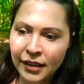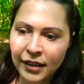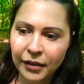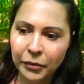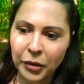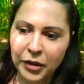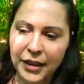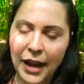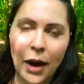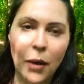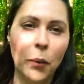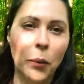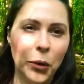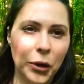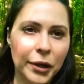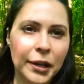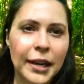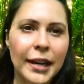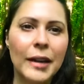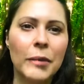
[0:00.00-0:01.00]
without
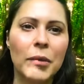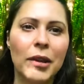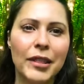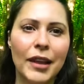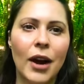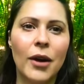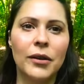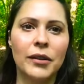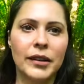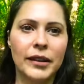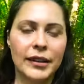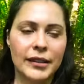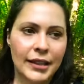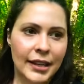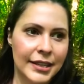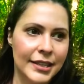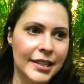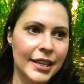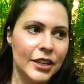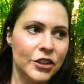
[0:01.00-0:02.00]
working, without
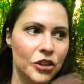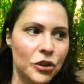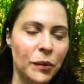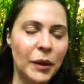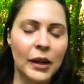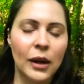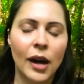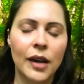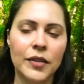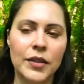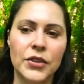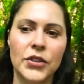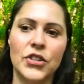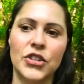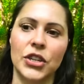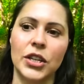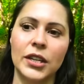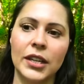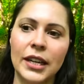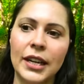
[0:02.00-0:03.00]
continuing on this
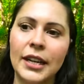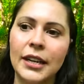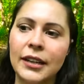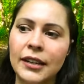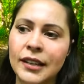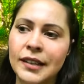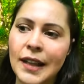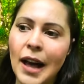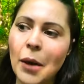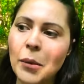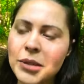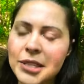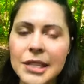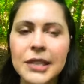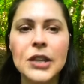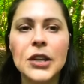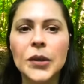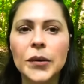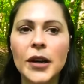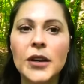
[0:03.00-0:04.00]
journey, that was a
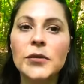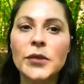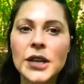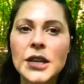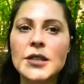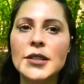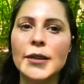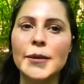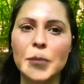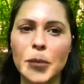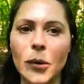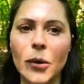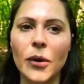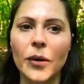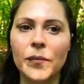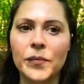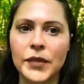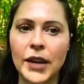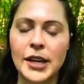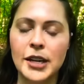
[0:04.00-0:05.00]
little unreasonable.
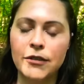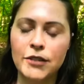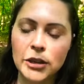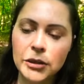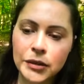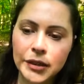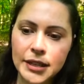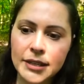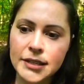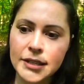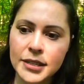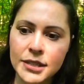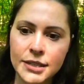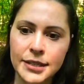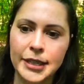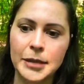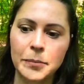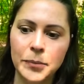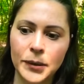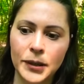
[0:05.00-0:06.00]
And if you listen
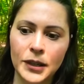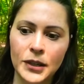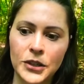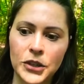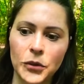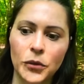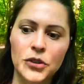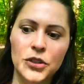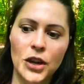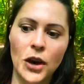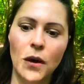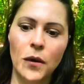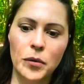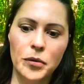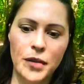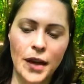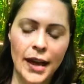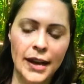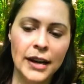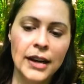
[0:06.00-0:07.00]
deeper, you'll know
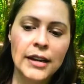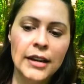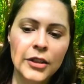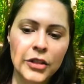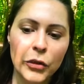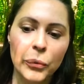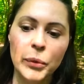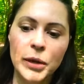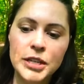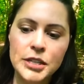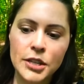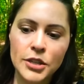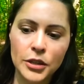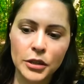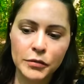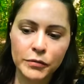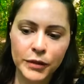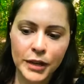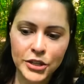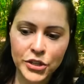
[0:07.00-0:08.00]
that the reason you're
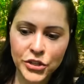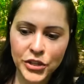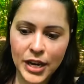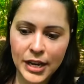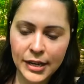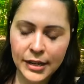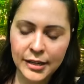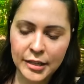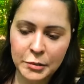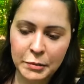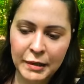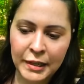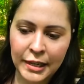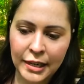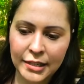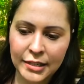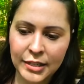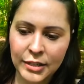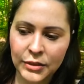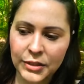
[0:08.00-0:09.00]
frustrated is
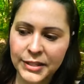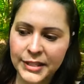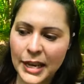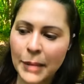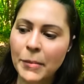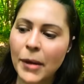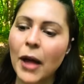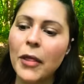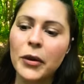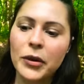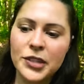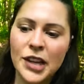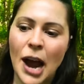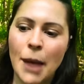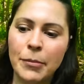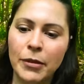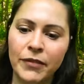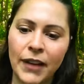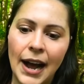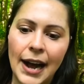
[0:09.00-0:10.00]
because there's some other
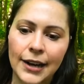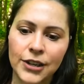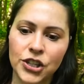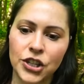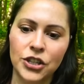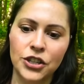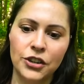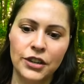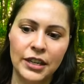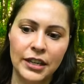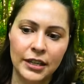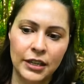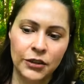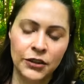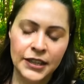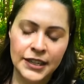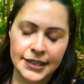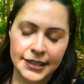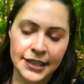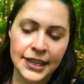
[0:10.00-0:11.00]
type of action you
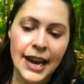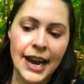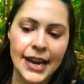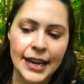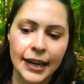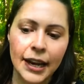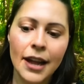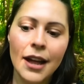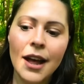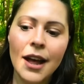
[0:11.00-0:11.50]
need to take,